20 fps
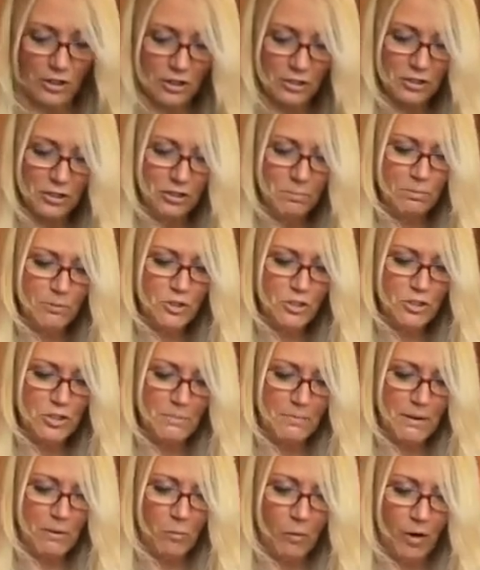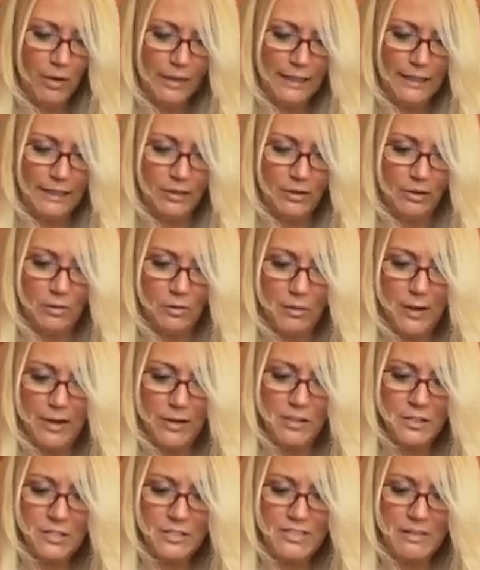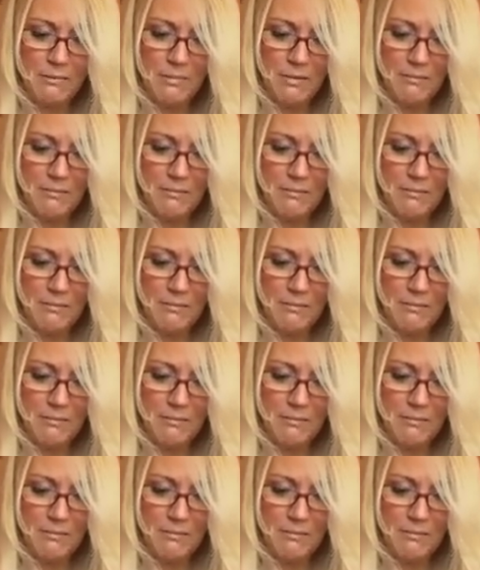girl. Why aren't you? Send me a message. Why aren't you working?